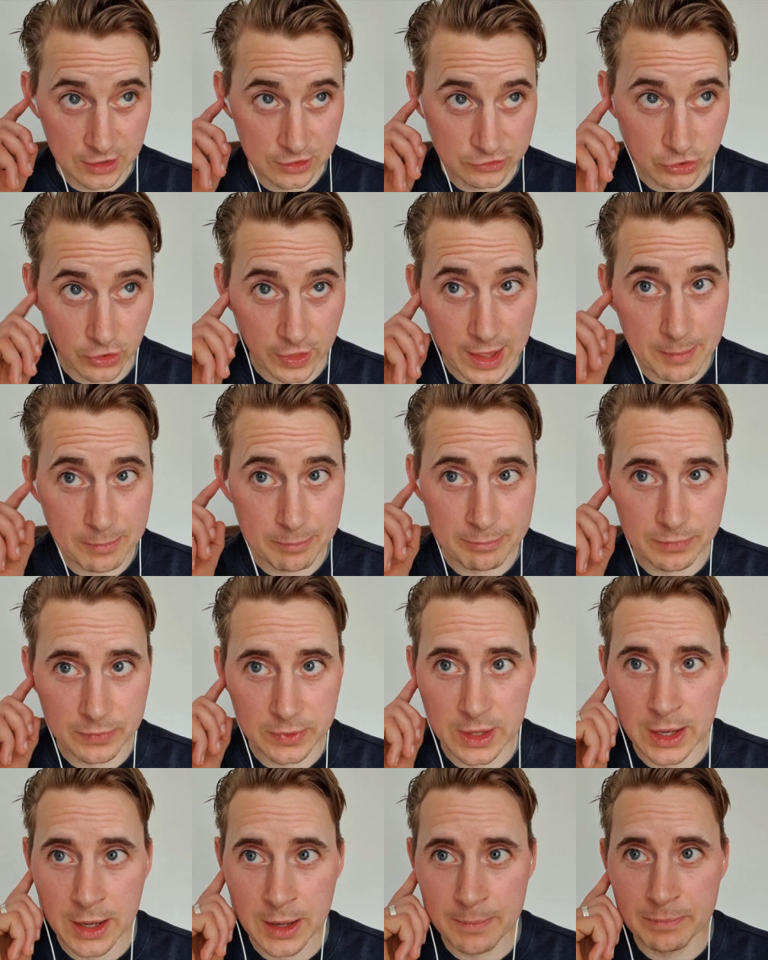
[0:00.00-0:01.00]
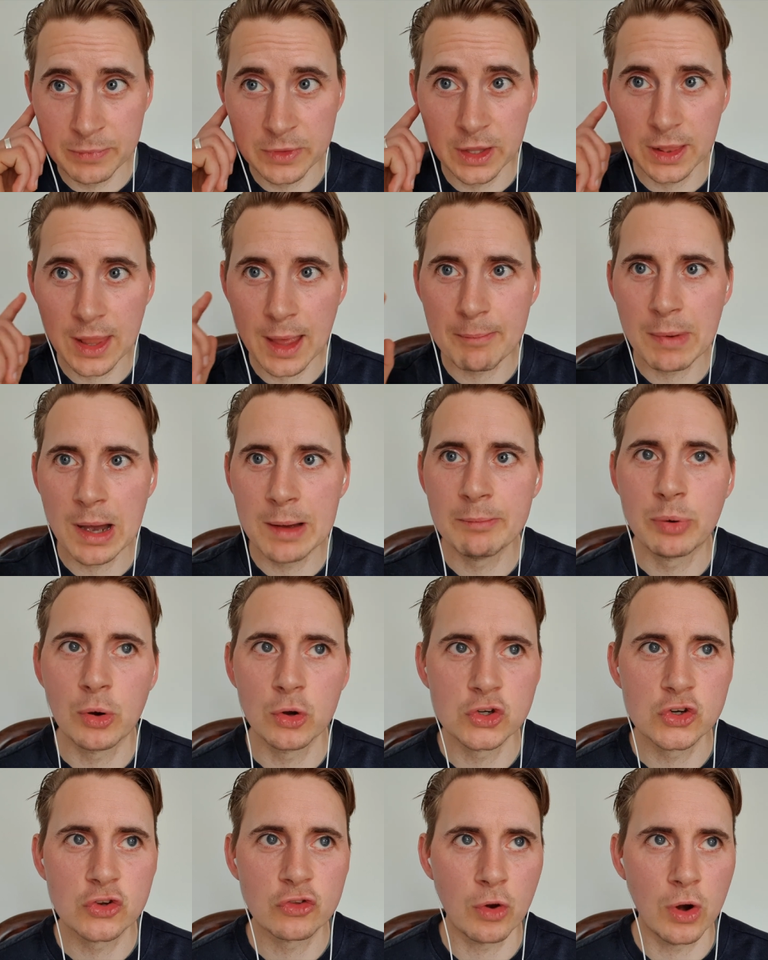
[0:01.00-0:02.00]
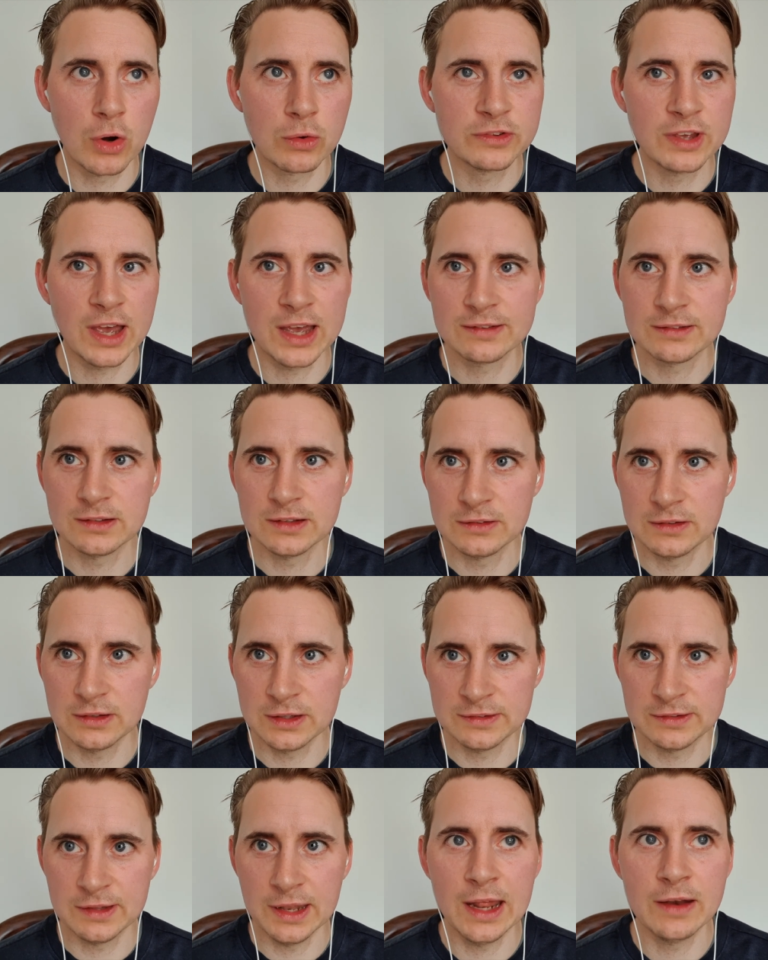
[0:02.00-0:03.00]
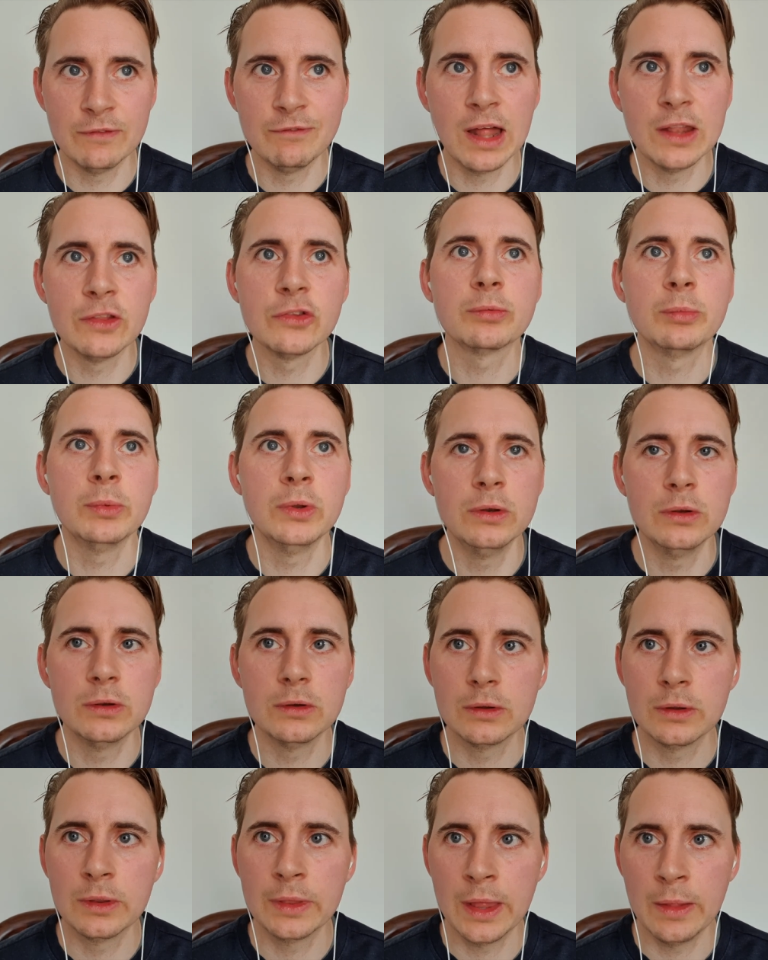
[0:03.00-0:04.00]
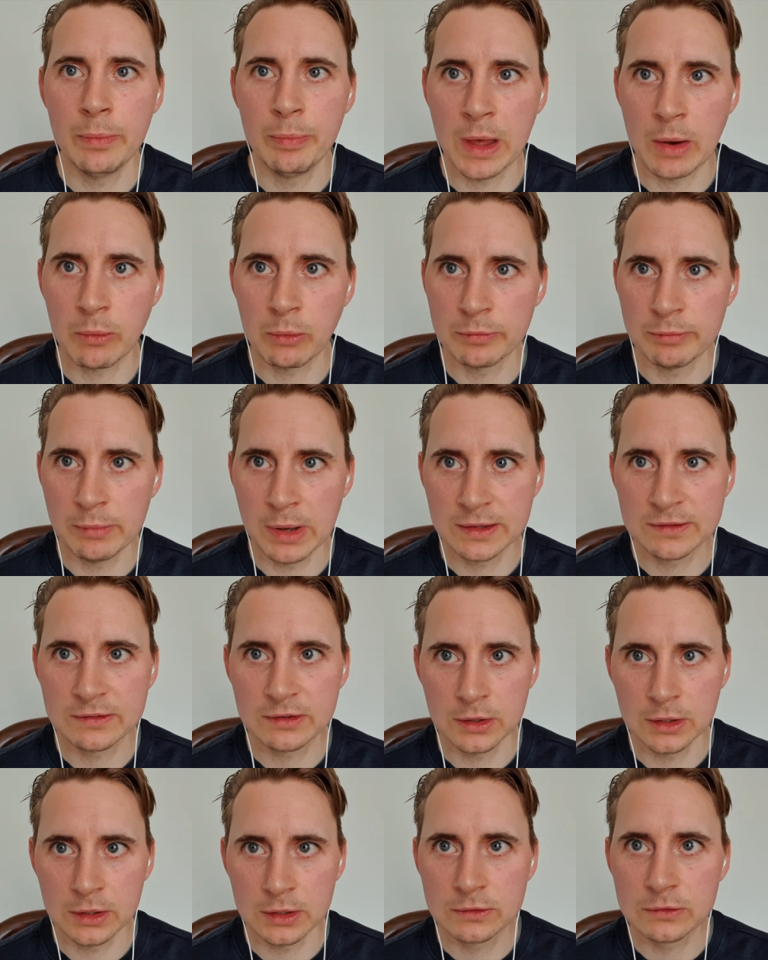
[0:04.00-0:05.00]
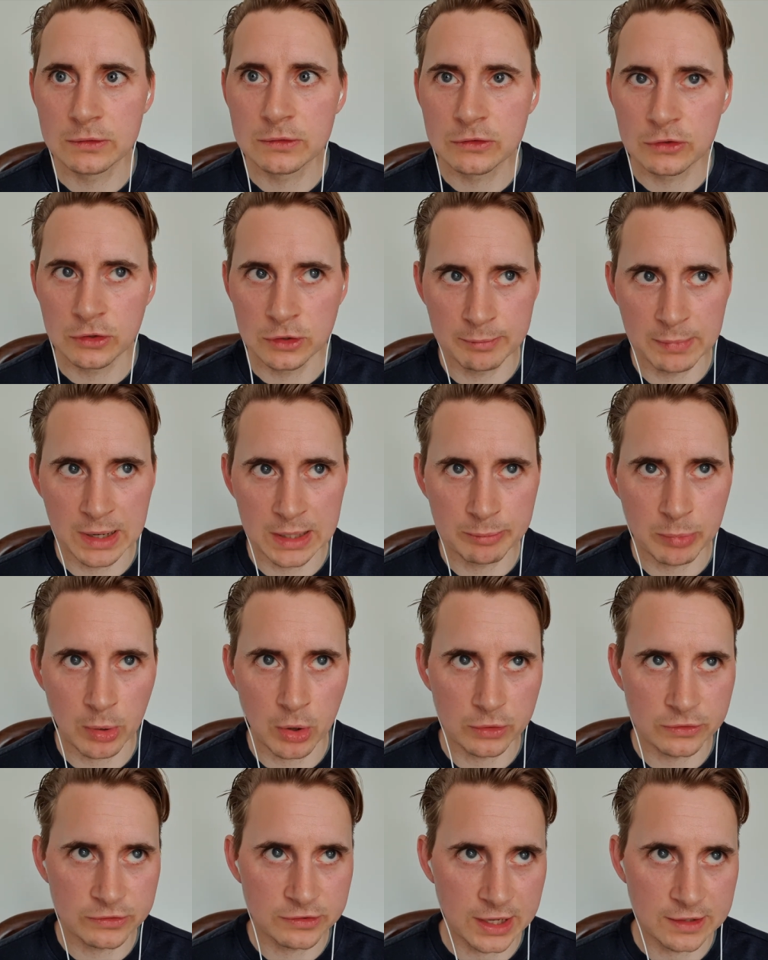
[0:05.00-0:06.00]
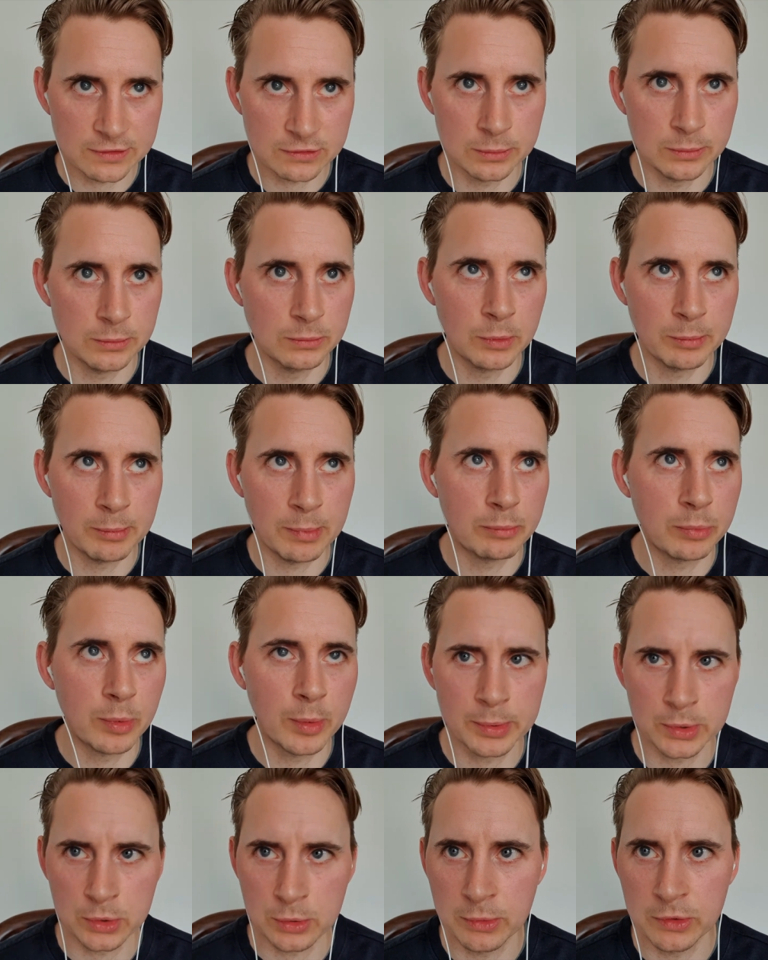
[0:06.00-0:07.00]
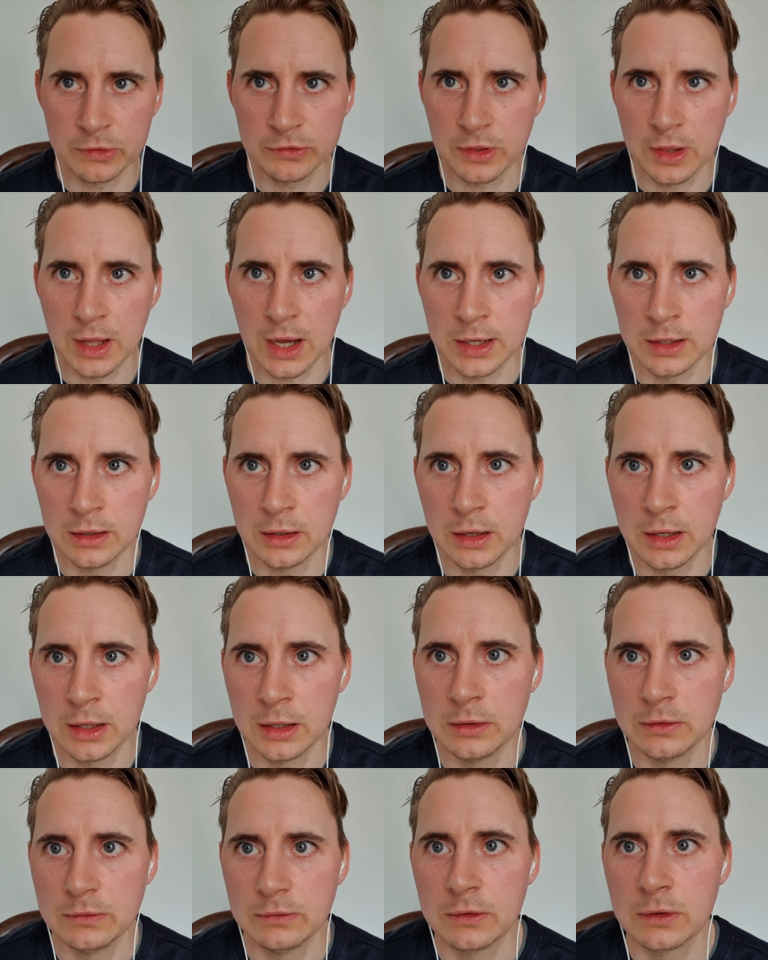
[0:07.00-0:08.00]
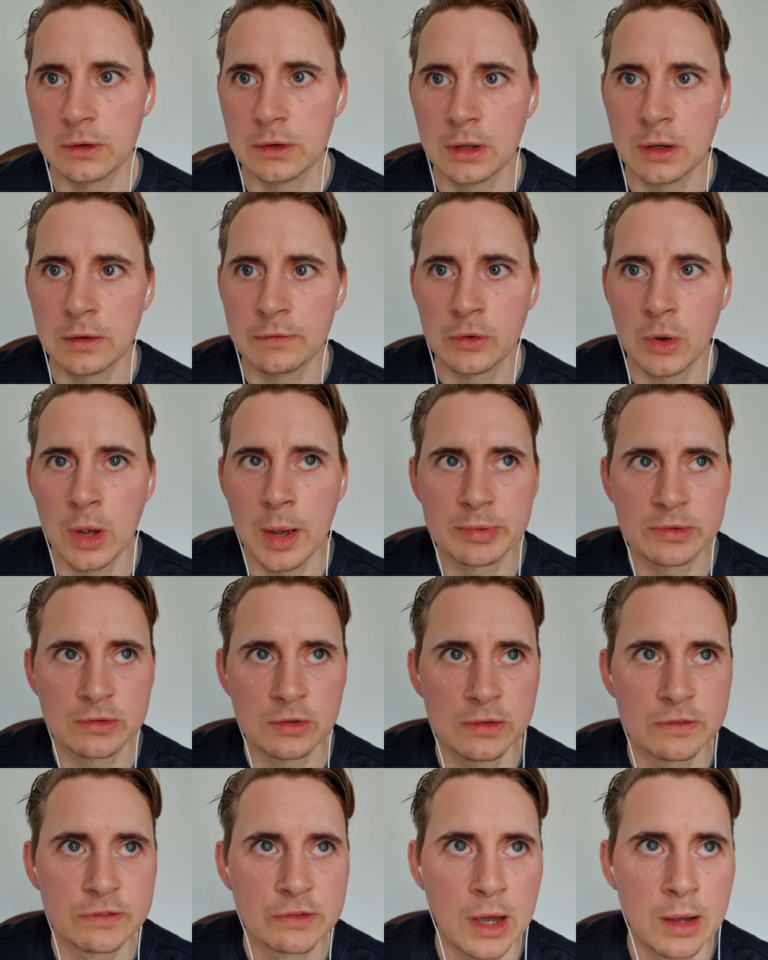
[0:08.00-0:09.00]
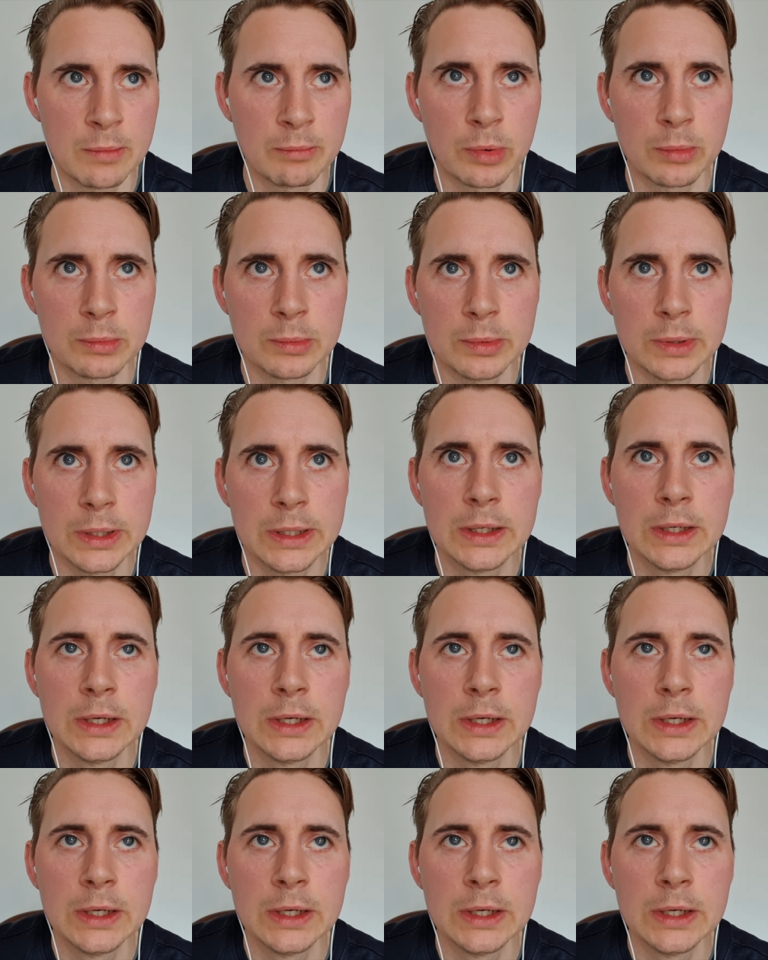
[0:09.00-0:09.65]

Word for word: so that um, the landmine punch throw test is, is an advancement um, that we've made to the to the med ball test, and we'll probably come on to that in, in a few episodes time probably.